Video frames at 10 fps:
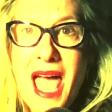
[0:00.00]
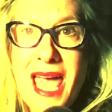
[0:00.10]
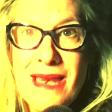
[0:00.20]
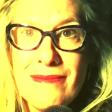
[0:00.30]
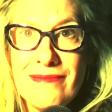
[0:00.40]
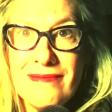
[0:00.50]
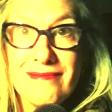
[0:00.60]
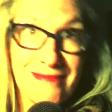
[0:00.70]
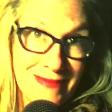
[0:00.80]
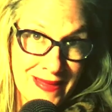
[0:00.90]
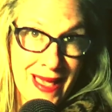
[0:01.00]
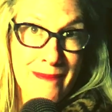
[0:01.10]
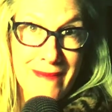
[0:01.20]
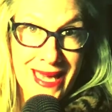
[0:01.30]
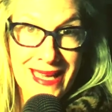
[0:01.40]
and
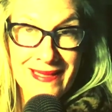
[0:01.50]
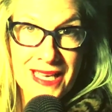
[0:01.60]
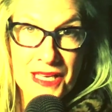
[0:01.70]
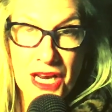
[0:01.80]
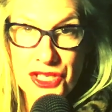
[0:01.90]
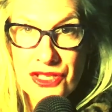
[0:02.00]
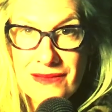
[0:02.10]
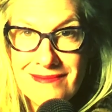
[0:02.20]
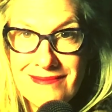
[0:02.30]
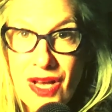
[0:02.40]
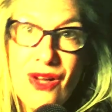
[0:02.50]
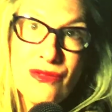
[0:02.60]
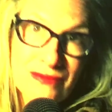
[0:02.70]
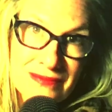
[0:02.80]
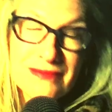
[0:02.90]
them making the connection. Oh,
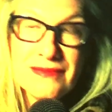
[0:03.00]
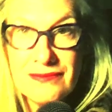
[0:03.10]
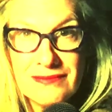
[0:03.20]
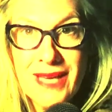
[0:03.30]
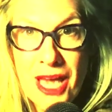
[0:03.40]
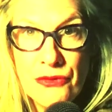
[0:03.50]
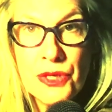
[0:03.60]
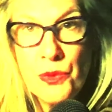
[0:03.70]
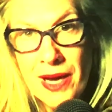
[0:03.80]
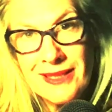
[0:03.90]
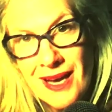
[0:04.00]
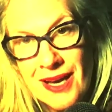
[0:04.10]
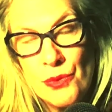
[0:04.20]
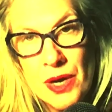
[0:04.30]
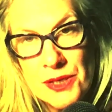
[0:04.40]
angry white
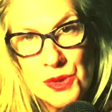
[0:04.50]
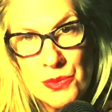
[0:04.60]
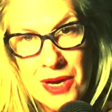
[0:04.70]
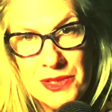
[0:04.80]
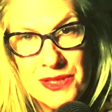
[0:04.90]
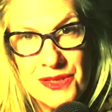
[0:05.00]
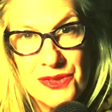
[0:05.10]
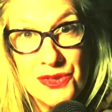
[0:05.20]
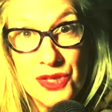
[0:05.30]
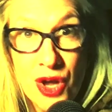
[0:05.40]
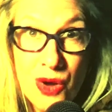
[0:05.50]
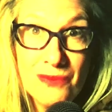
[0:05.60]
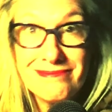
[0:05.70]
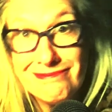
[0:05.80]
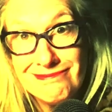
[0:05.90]
guy, white supremacist. So,
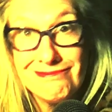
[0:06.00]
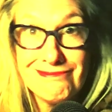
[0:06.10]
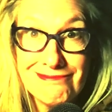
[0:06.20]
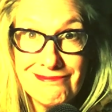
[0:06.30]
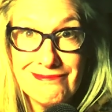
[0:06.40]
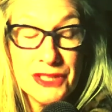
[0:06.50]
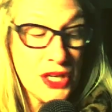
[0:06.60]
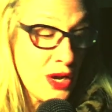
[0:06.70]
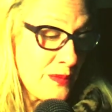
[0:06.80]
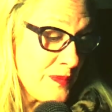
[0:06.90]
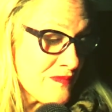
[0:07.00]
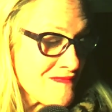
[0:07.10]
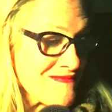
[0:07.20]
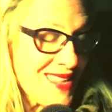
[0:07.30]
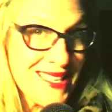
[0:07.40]
you know,
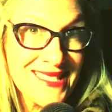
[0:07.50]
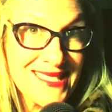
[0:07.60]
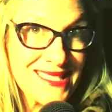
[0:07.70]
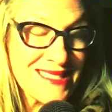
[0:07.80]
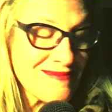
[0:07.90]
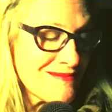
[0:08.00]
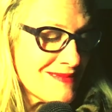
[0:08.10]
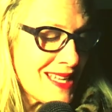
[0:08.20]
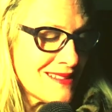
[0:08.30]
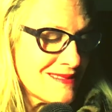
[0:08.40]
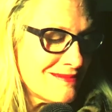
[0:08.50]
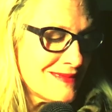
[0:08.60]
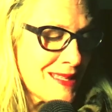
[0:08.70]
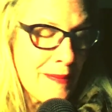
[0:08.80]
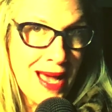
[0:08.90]
it's like
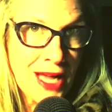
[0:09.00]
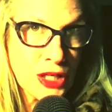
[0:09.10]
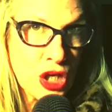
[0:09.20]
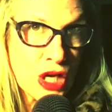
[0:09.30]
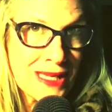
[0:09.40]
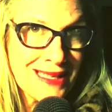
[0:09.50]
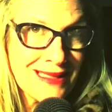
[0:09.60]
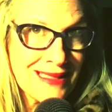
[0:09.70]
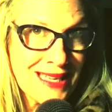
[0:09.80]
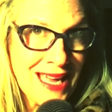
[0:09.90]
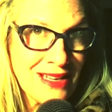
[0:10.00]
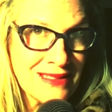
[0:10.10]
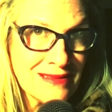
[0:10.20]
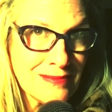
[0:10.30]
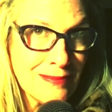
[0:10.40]
the pot calling the
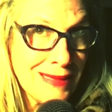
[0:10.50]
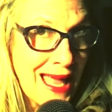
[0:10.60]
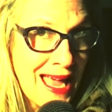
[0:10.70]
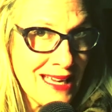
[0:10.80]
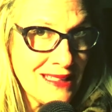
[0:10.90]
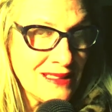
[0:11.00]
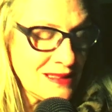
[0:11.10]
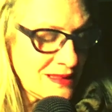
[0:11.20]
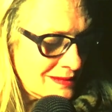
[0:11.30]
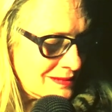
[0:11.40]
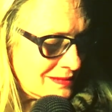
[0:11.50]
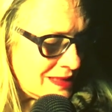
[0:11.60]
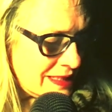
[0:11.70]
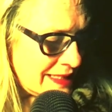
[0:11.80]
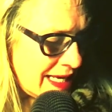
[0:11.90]
kettle black.
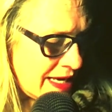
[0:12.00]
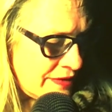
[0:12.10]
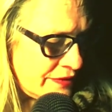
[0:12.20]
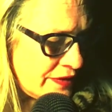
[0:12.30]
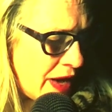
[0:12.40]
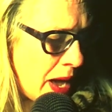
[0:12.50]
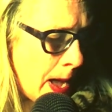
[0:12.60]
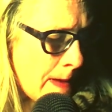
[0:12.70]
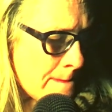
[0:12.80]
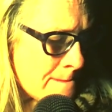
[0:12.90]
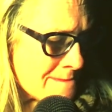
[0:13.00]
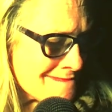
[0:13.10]
Dave, um,